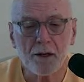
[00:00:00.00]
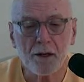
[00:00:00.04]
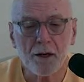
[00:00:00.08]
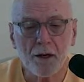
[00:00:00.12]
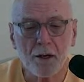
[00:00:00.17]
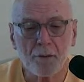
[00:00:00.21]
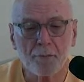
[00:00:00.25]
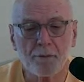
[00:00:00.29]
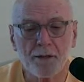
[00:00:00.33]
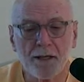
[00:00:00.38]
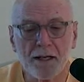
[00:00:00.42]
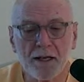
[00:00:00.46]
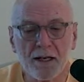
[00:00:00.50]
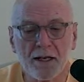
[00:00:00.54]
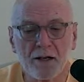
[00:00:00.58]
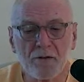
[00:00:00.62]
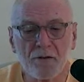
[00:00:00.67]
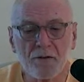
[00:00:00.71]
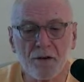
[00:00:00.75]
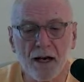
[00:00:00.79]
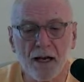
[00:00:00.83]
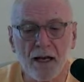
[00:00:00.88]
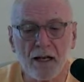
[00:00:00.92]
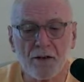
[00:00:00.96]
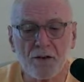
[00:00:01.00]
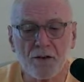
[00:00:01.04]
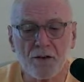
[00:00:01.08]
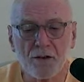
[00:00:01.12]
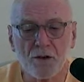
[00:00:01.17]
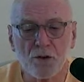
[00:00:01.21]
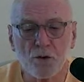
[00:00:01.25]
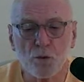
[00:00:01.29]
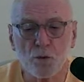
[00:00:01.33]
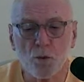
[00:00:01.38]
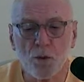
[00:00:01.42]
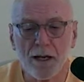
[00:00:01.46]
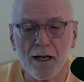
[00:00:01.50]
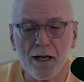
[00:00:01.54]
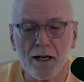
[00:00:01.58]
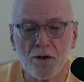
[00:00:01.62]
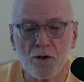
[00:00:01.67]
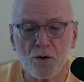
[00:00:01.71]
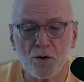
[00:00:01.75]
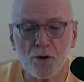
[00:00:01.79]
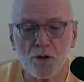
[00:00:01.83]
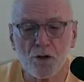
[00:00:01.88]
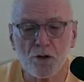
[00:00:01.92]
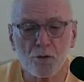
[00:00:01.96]
a being finds his way
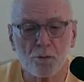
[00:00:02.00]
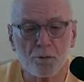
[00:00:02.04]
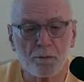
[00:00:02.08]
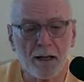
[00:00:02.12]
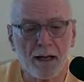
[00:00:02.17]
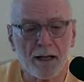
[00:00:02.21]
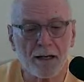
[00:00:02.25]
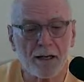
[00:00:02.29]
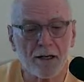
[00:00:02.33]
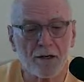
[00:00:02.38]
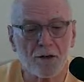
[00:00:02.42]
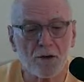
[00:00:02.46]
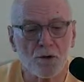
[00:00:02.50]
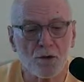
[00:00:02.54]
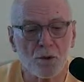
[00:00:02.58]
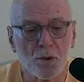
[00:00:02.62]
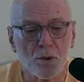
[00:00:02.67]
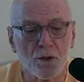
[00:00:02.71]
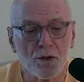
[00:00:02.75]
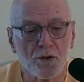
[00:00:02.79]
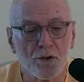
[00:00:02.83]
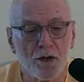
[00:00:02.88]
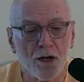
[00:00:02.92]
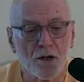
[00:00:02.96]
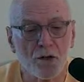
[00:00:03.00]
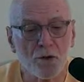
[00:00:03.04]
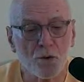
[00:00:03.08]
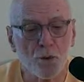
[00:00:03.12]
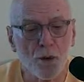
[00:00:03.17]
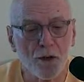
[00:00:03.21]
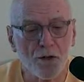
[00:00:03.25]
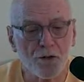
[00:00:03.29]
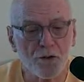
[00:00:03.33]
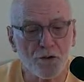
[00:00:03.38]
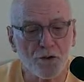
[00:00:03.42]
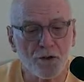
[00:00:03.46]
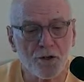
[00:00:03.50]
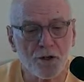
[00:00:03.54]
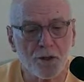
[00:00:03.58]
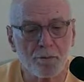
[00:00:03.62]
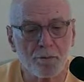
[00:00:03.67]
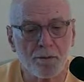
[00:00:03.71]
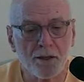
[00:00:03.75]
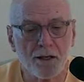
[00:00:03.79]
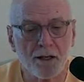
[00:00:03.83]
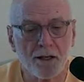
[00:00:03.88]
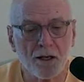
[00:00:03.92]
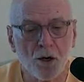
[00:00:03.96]
to this planet who is
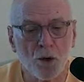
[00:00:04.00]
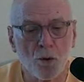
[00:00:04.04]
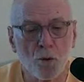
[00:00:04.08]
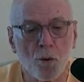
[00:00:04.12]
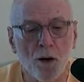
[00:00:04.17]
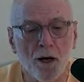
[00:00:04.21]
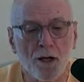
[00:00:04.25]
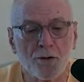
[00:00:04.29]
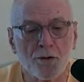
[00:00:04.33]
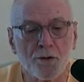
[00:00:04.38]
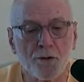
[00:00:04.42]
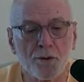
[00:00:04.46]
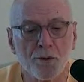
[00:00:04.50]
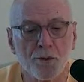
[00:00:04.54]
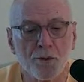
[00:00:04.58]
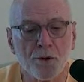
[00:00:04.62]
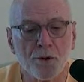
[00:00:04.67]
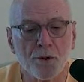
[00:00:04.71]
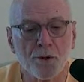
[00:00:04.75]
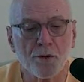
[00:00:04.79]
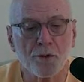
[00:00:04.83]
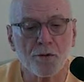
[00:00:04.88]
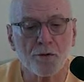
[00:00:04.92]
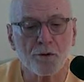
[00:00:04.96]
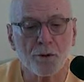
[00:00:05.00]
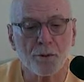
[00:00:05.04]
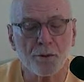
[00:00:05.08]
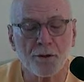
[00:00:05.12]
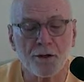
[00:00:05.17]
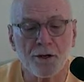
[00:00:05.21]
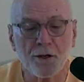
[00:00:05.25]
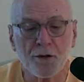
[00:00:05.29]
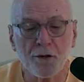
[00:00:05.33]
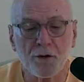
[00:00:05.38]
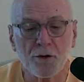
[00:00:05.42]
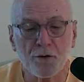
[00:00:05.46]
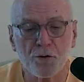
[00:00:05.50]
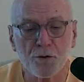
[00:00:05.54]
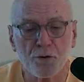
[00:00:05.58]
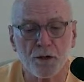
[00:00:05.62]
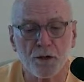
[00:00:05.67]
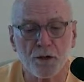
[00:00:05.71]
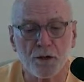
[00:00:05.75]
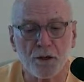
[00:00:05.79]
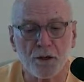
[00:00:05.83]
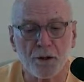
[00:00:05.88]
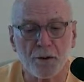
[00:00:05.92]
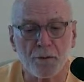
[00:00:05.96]
unquestionably a wanderer from another
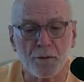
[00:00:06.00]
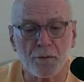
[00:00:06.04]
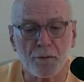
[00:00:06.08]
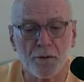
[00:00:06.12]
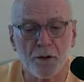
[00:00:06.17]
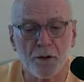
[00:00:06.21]
sphere,